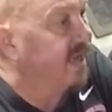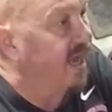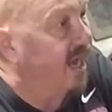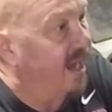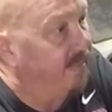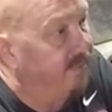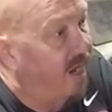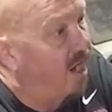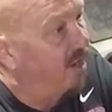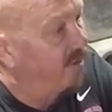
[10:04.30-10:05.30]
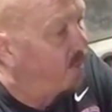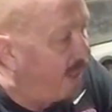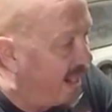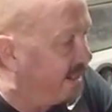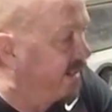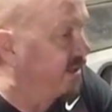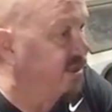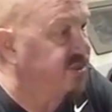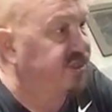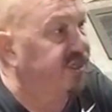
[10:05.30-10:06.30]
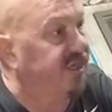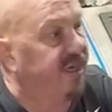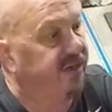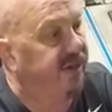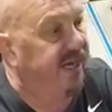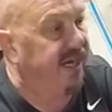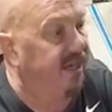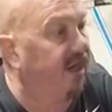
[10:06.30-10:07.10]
Um, all the wiring looks good under here.